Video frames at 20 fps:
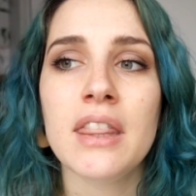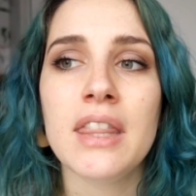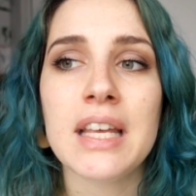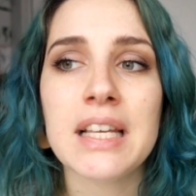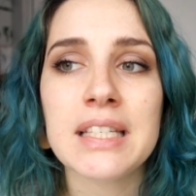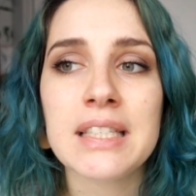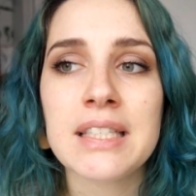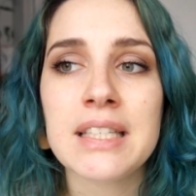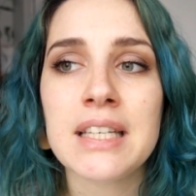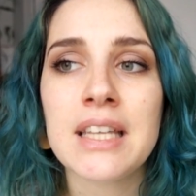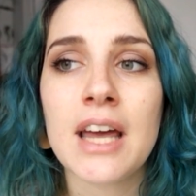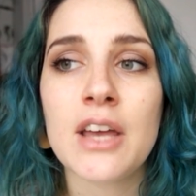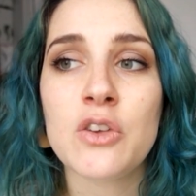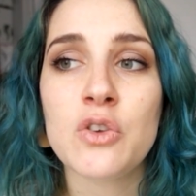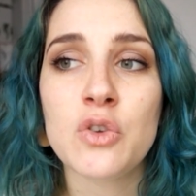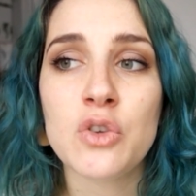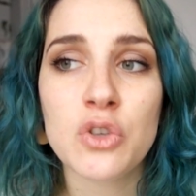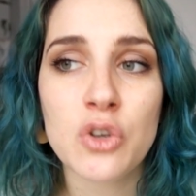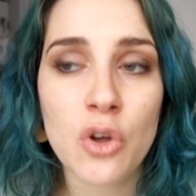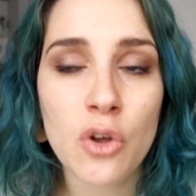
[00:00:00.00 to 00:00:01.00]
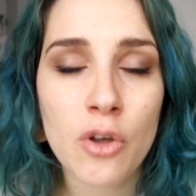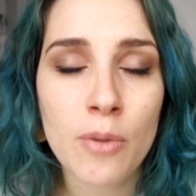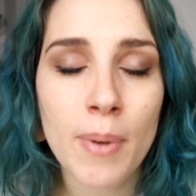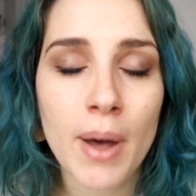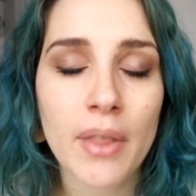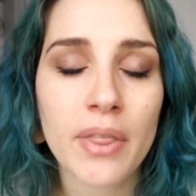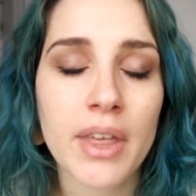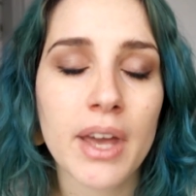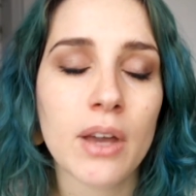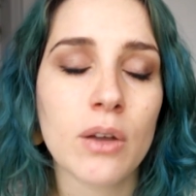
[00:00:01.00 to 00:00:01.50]
they see that you know
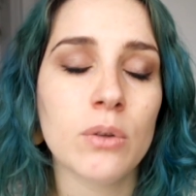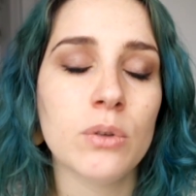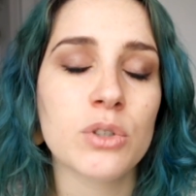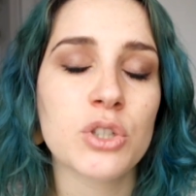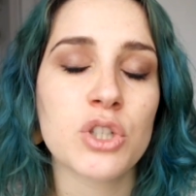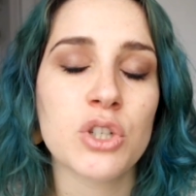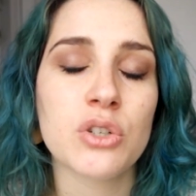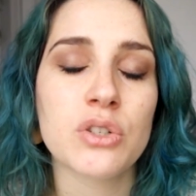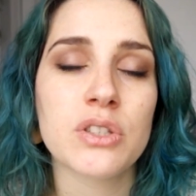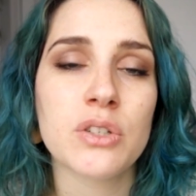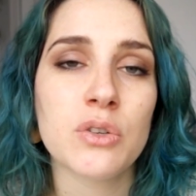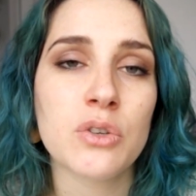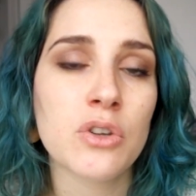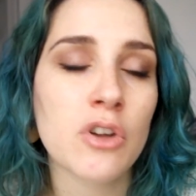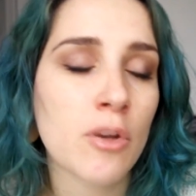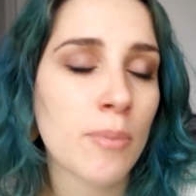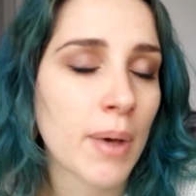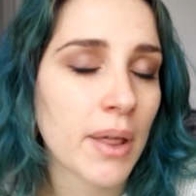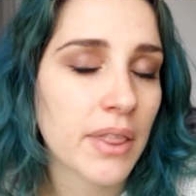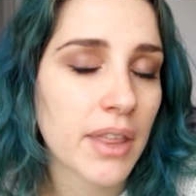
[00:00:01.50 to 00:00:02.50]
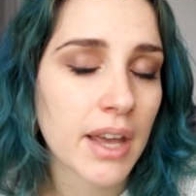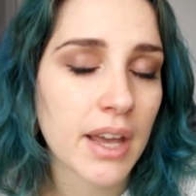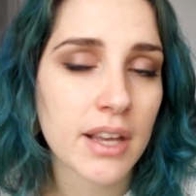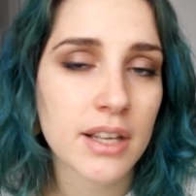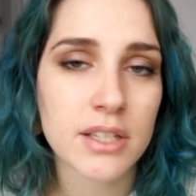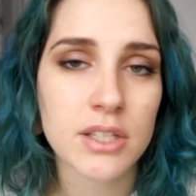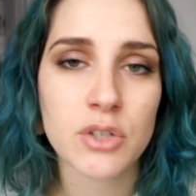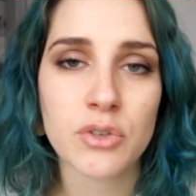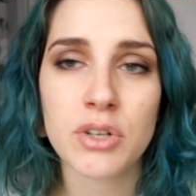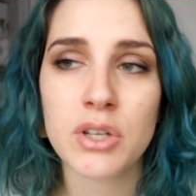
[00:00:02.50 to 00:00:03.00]
about their cultures, you know about their
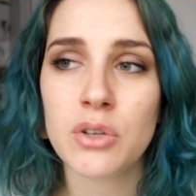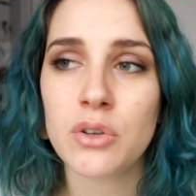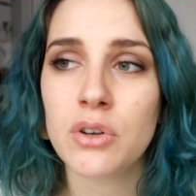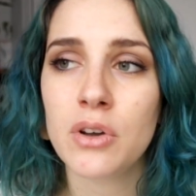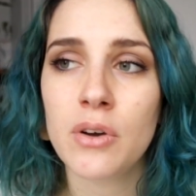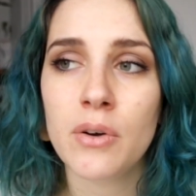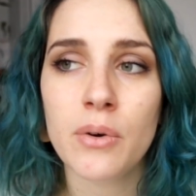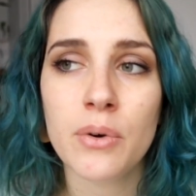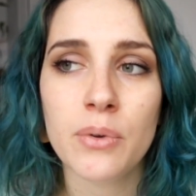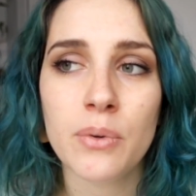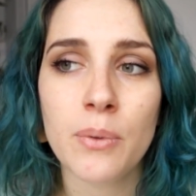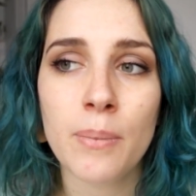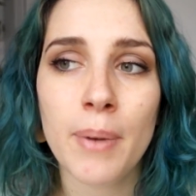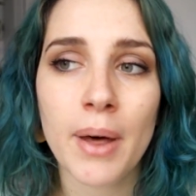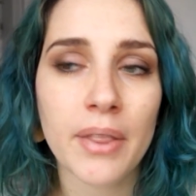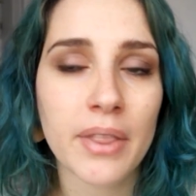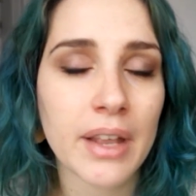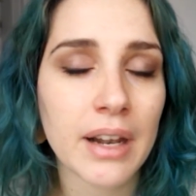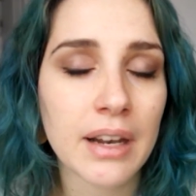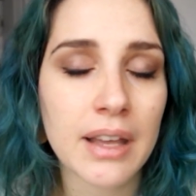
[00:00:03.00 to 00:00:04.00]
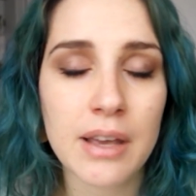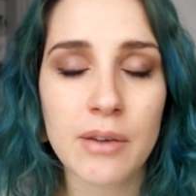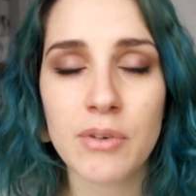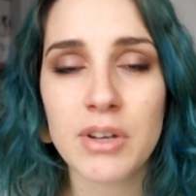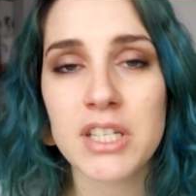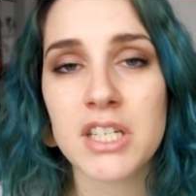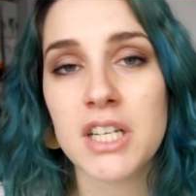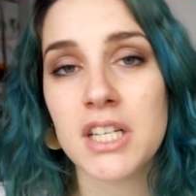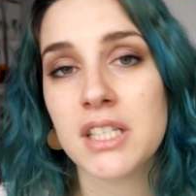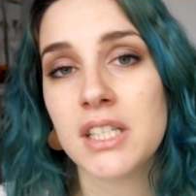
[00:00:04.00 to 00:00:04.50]
history, you know about their
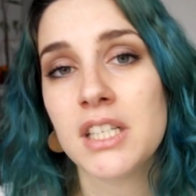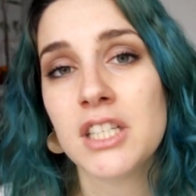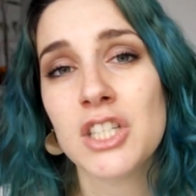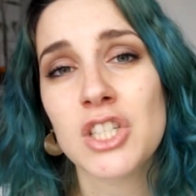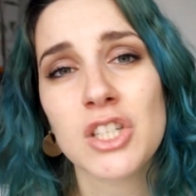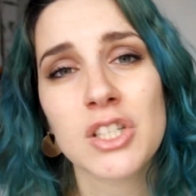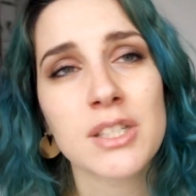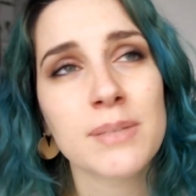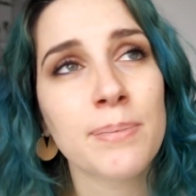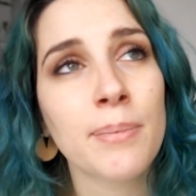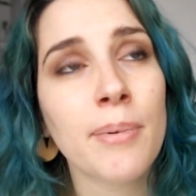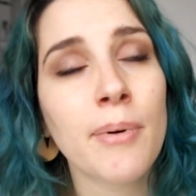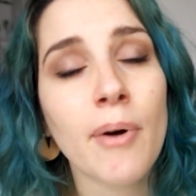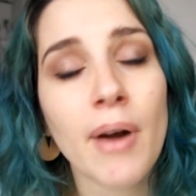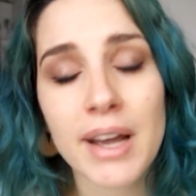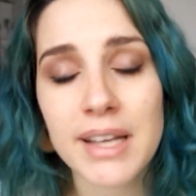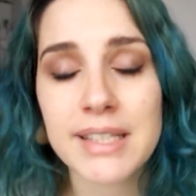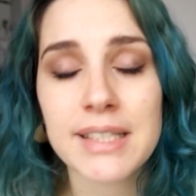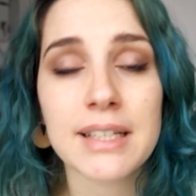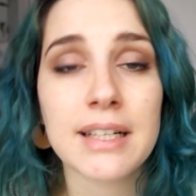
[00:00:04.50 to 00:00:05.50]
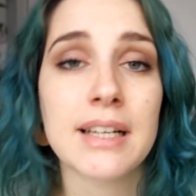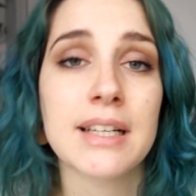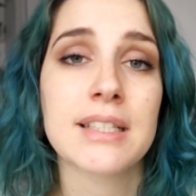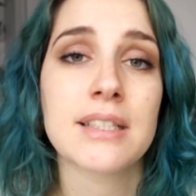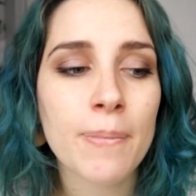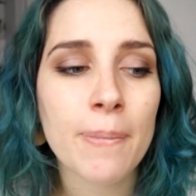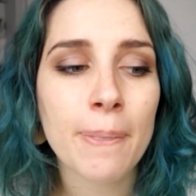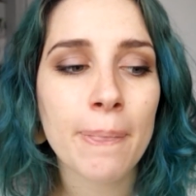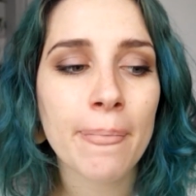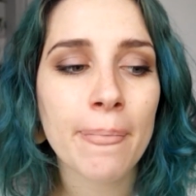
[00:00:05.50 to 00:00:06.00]
languages, is just priceless.